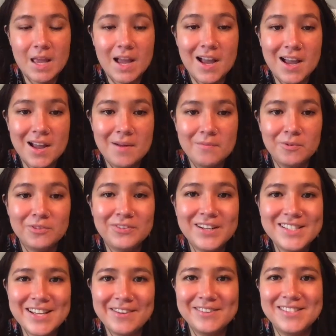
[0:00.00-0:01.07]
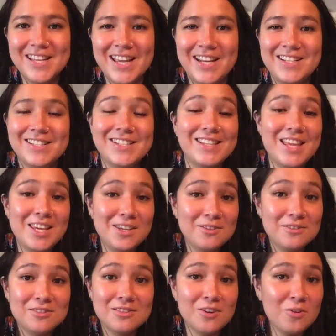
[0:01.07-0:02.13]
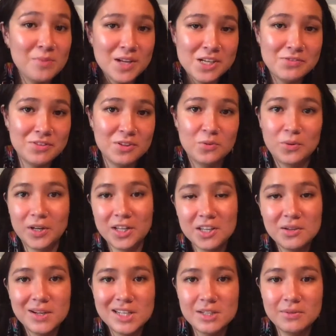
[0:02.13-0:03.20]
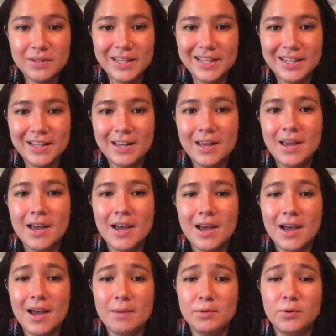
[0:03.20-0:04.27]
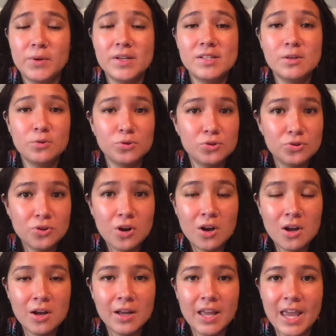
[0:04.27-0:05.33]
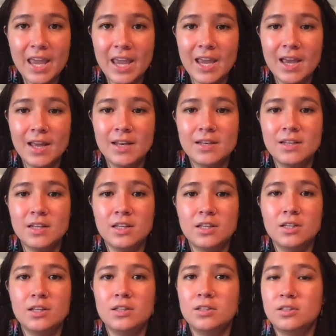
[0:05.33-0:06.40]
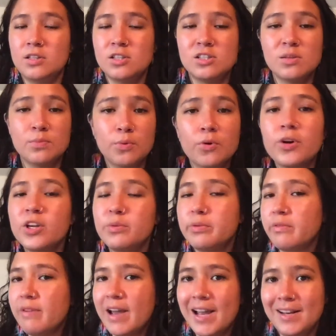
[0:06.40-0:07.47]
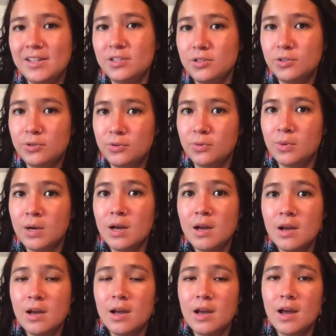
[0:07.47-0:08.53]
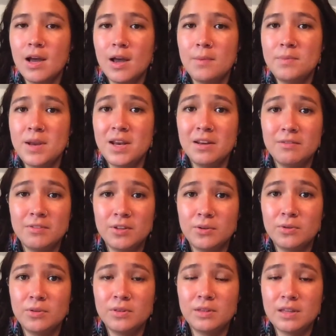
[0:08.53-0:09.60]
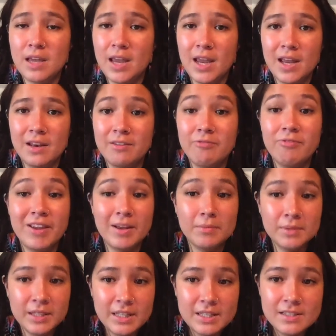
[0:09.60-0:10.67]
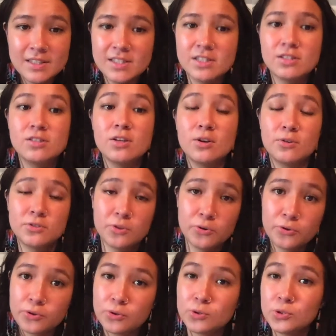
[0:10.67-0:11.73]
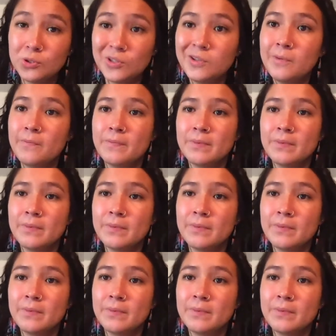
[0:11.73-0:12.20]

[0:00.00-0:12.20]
Well, first I would say just thank you so much for the work you are doing. You are so strong, and the support you provide to Native youth and families is so crucial.